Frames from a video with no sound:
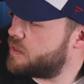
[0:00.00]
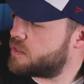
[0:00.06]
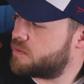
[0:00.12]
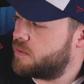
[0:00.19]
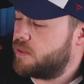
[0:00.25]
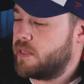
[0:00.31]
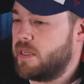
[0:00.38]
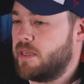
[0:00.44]
this
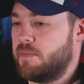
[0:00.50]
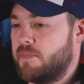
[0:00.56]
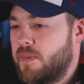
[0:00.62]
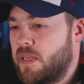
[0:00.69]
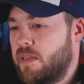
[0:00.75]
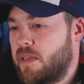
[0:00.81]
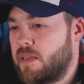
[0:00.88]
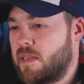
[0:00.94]
really,
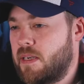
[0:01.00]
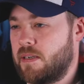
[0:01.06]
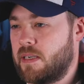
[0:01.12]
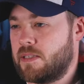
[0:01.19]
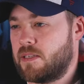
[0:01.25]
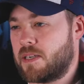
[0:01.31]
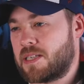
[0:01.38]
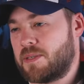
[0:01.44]
like
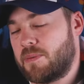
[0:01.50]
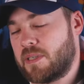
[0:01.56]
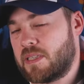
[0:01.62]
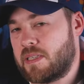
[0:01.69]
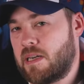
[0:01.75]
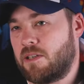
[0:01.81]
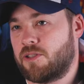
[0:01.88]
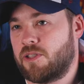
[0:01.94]
I talked about
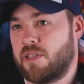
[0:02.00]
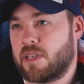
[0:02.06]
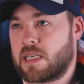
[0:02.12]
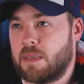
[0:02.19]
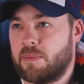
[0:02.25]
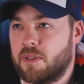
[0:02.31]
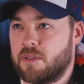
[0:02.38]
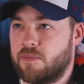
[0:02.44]
nostalgia in a
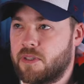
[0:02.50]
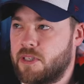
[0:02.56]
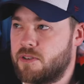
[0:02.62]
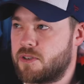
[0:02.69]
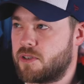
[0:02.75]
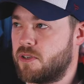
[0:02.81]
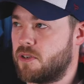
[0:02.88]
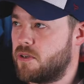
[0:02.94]
couple of
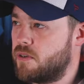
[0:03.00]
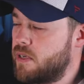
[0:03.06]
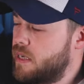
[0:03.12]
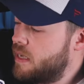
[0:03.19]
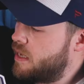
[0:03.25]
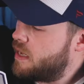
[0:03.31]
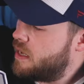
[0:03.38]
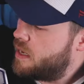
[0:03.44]
videos ago,
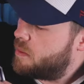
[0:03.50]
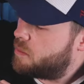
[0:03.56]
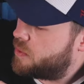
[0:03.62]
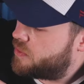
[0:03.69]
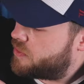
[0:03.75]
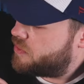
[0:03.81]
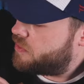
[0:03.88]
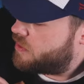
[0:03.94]
but